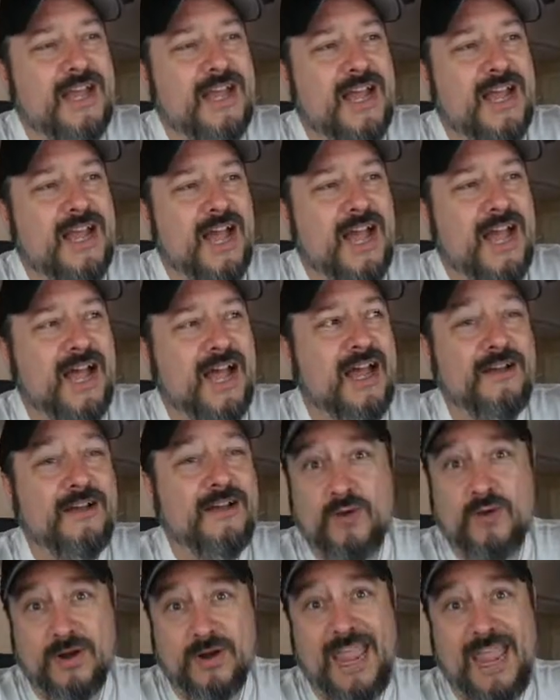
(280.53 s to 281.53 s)

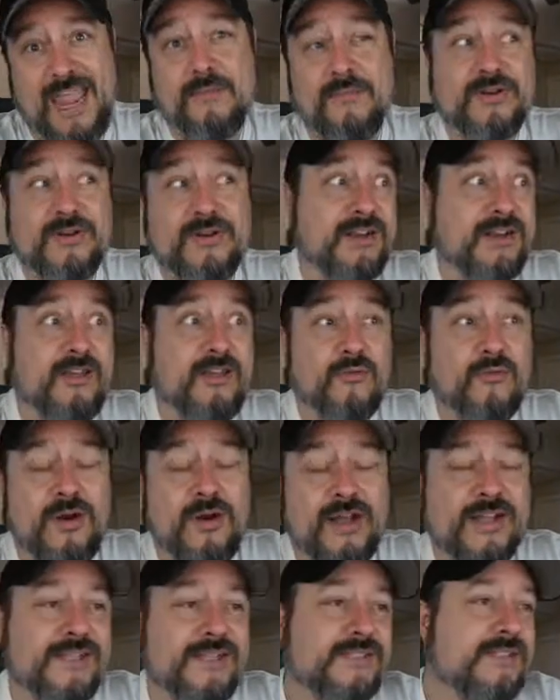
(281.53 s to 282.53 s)
4 cameras and
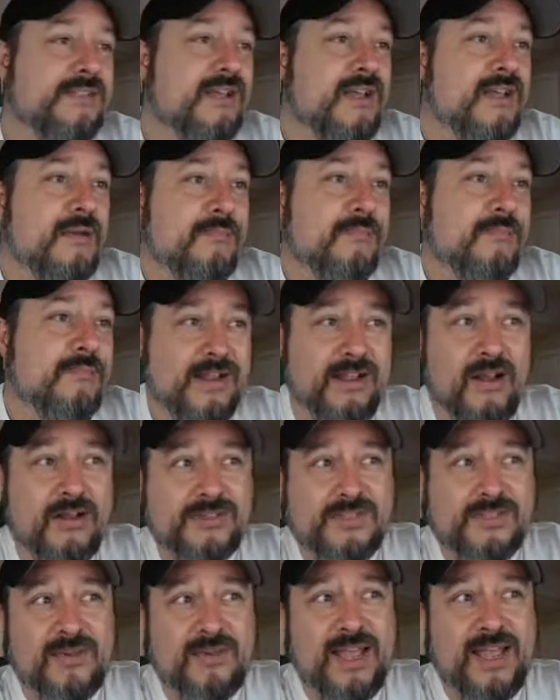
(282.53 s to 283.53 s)
otherwise. But it
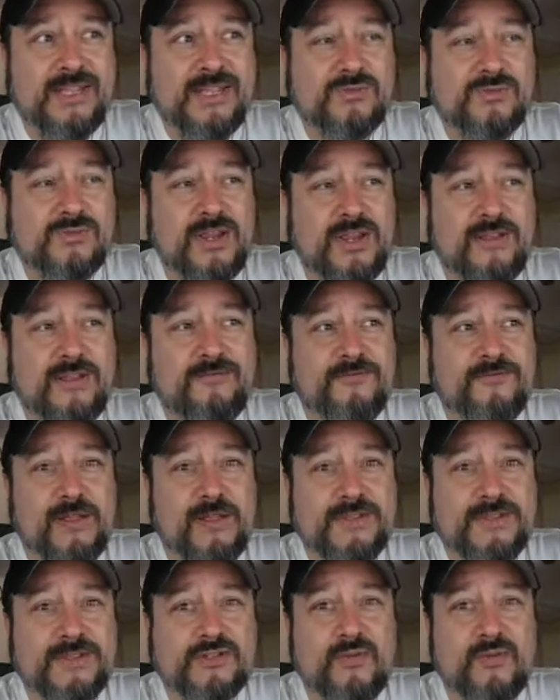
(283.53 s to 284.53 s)
also has where you can flip
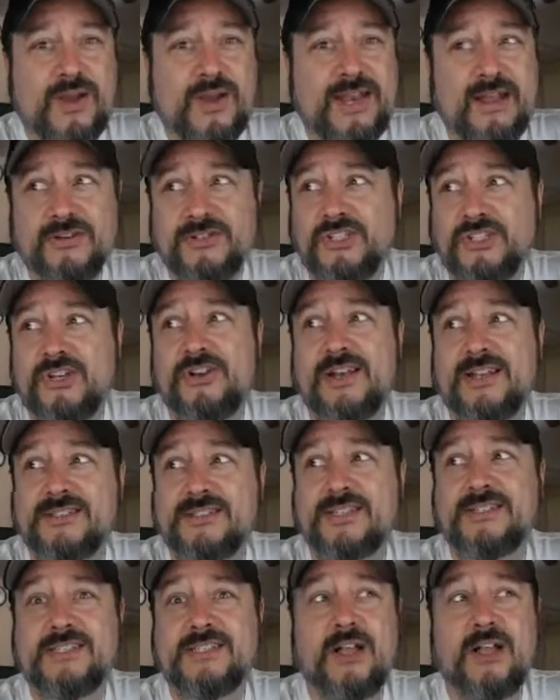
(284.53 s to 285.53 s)
the screen out and shoot it as
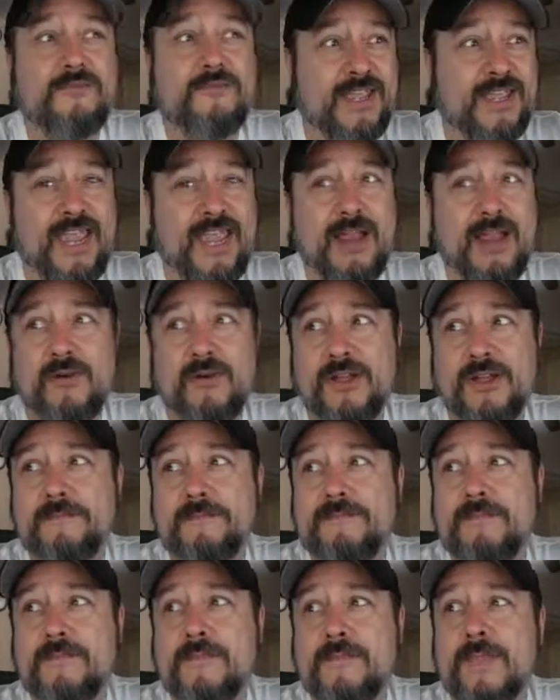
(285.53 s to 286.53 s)
a selfie camera.
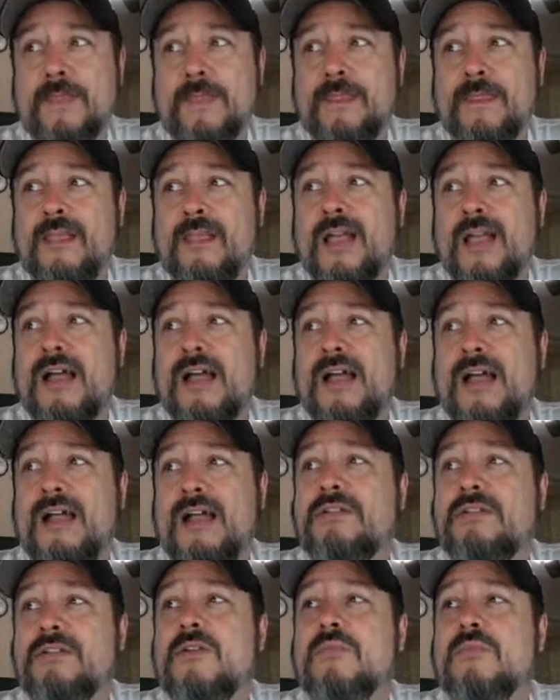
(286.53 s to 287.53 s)

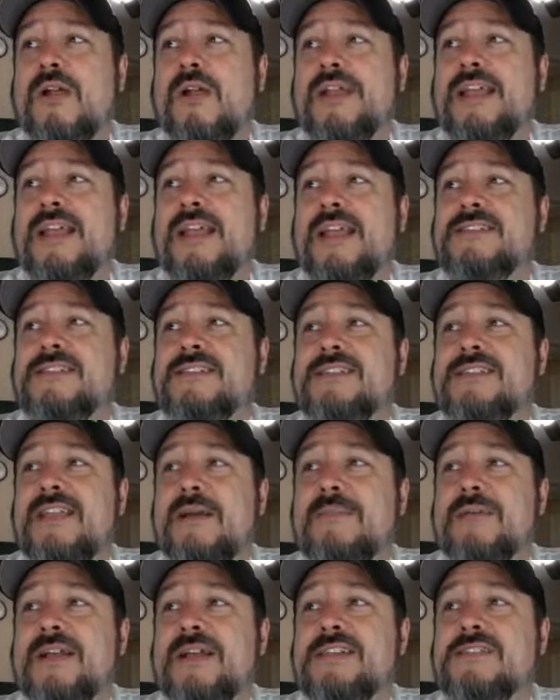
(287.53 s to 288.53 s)
You probably can't see that
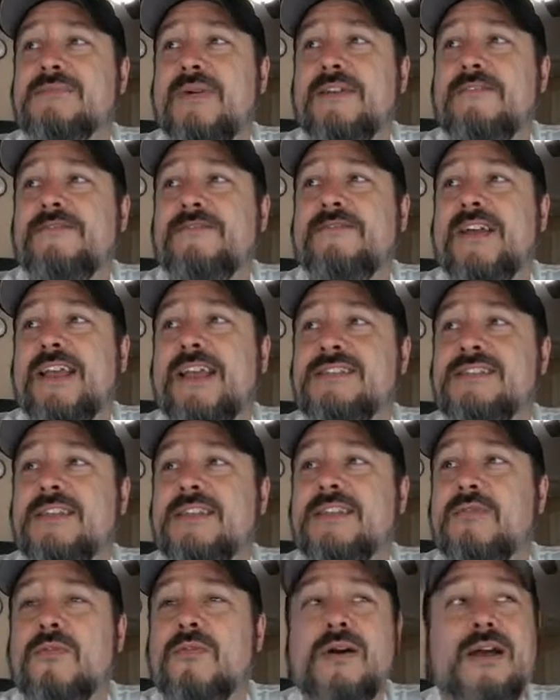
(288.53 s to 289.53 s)
because of my face in
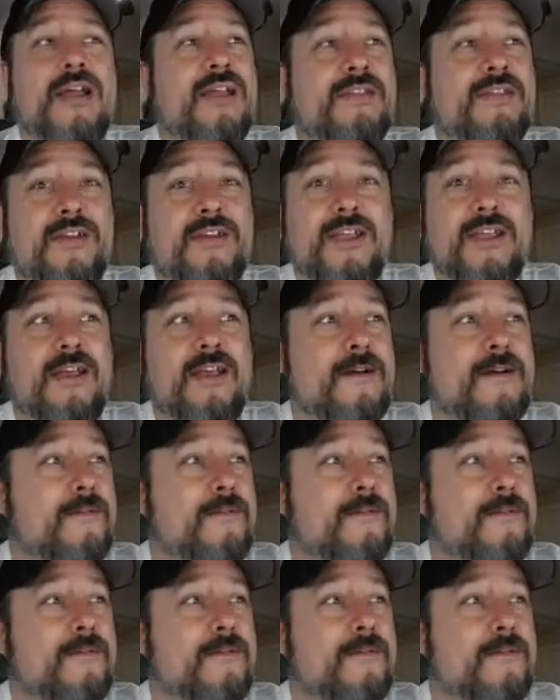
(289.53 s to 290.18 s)
the way. There you go.